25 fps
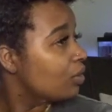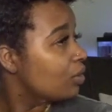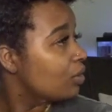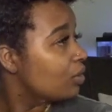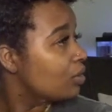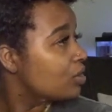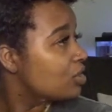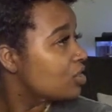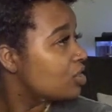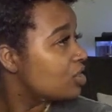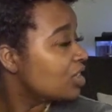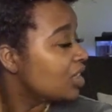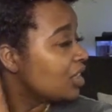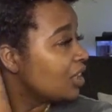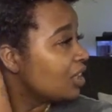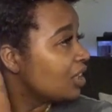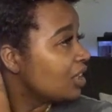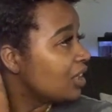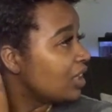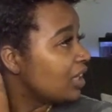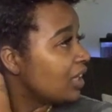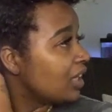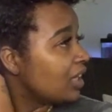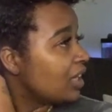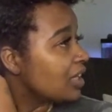
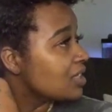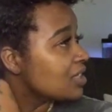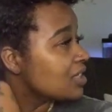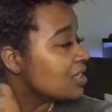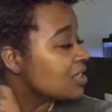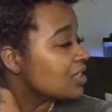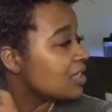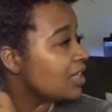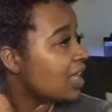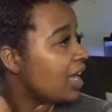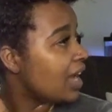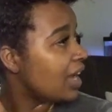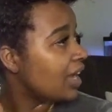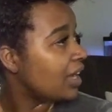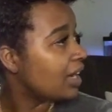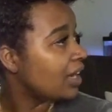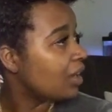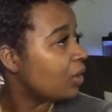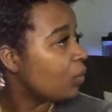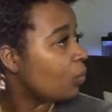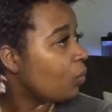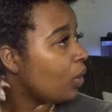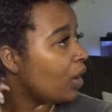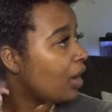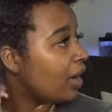shingling and
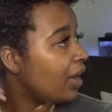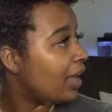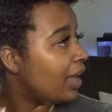sliding while